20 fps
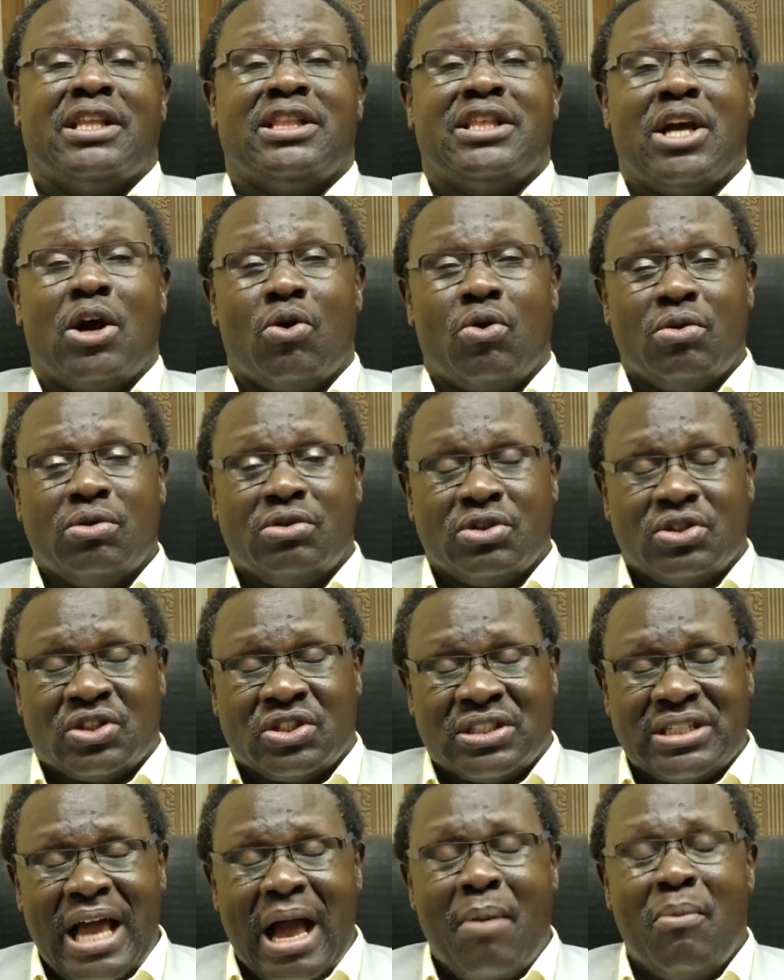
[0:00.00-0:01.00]
the,
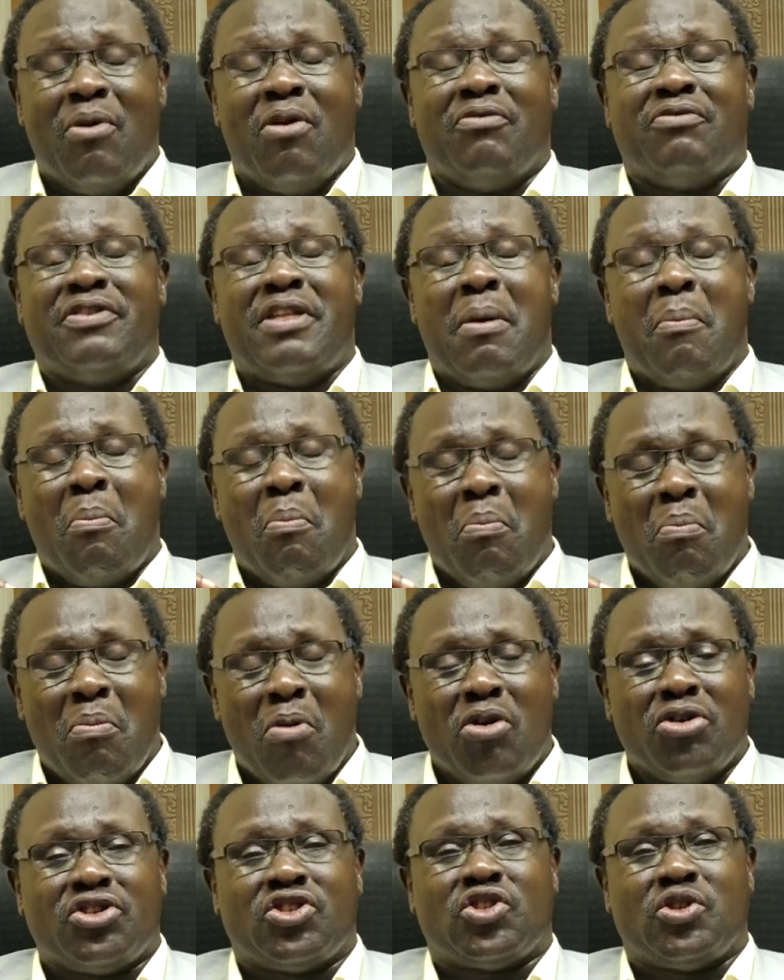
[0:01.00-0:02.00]
some of the
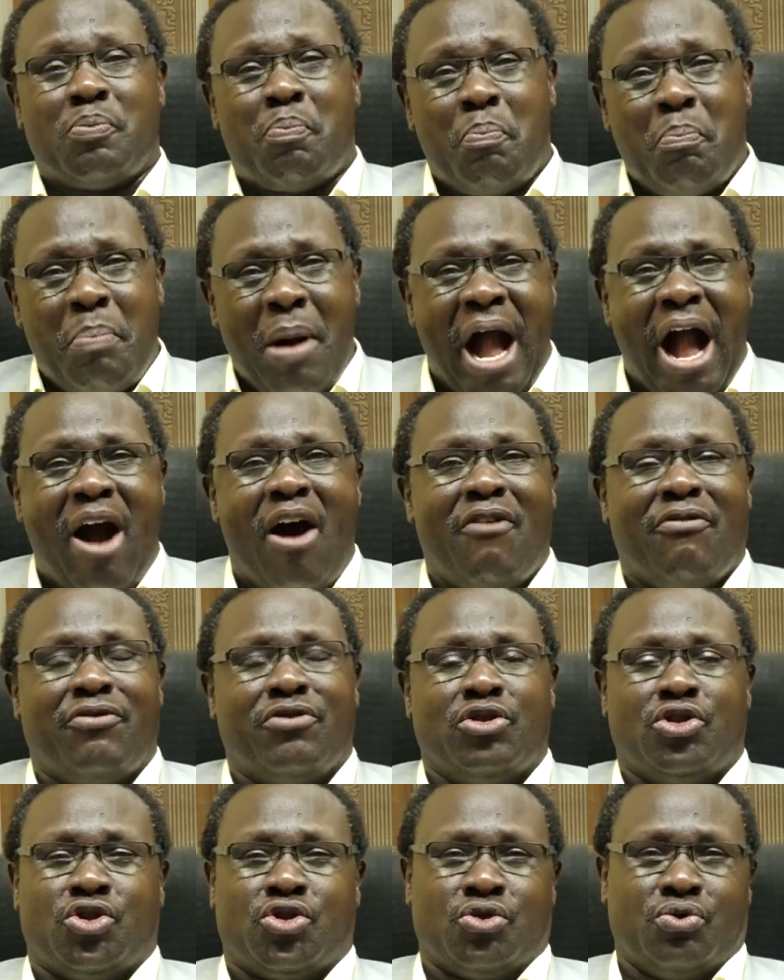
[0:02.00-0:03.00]
most
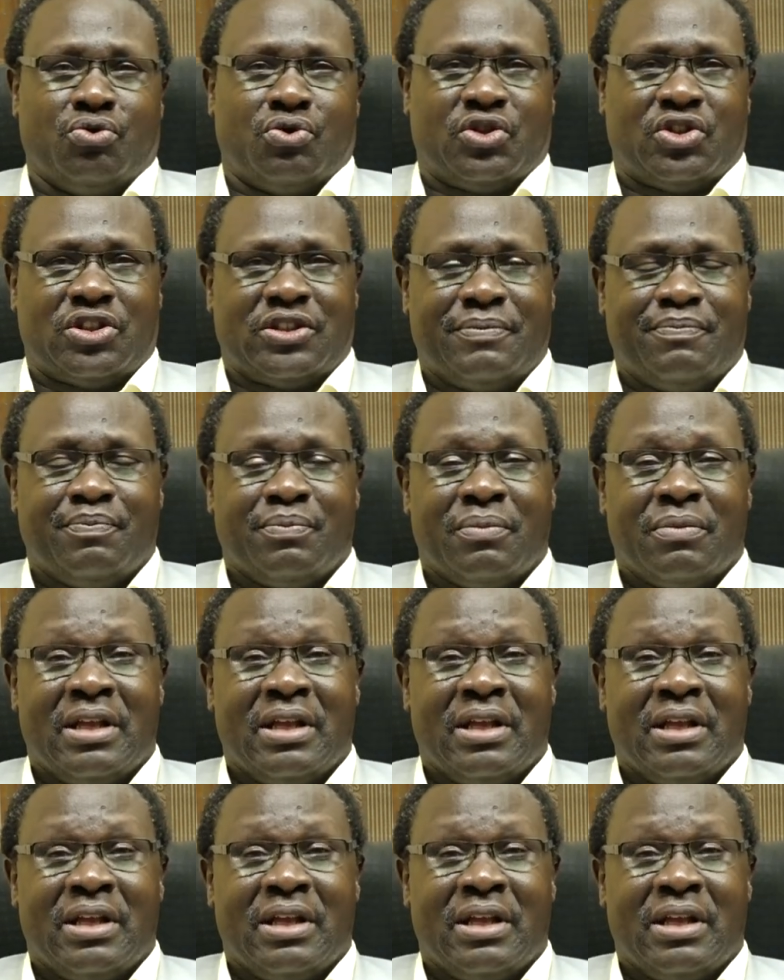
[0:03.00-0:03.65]
powerful truths